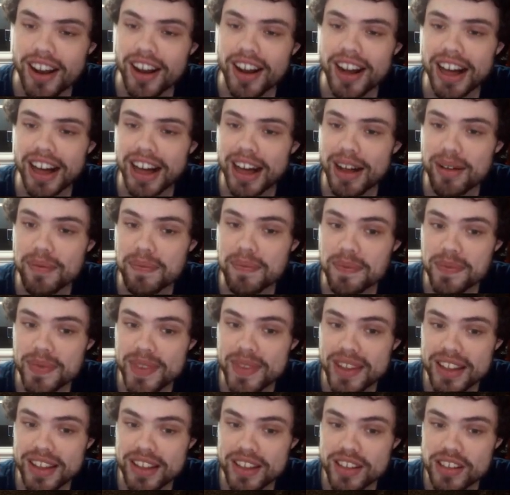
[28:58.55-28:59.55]

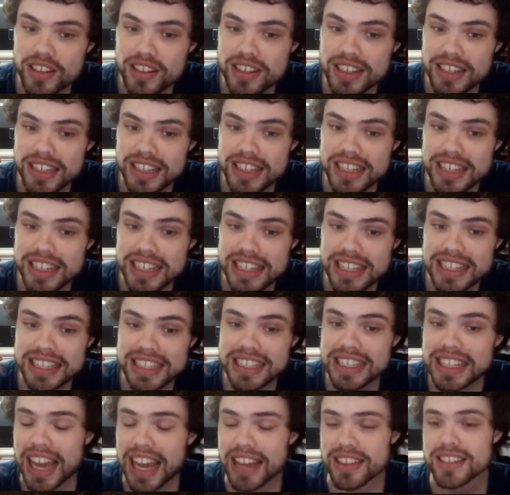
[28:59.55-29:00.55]

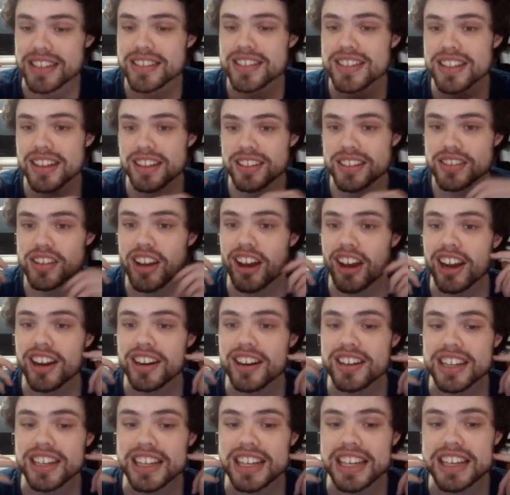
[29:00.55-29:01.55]
Yeah, this
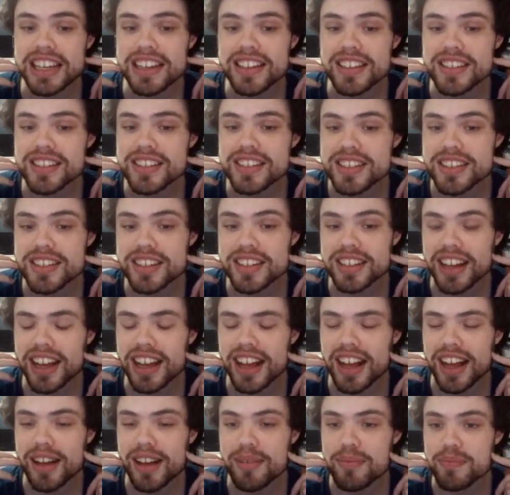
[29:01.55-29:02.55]
card is
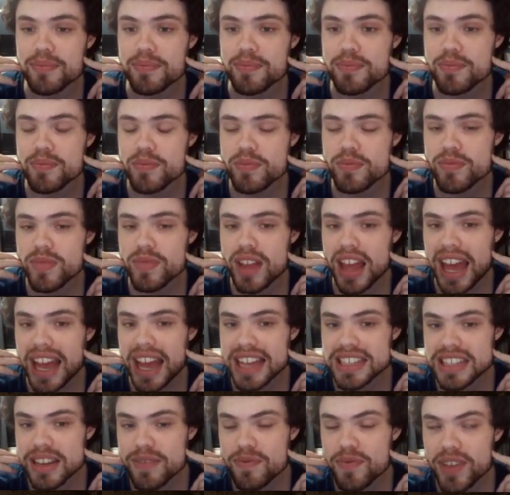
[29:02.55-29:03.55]

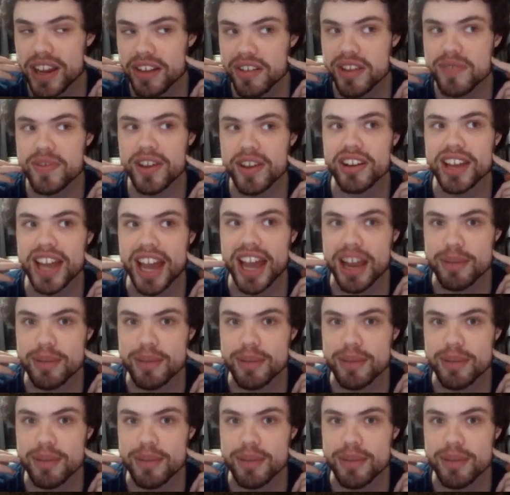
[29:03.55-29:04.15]
has a very, very high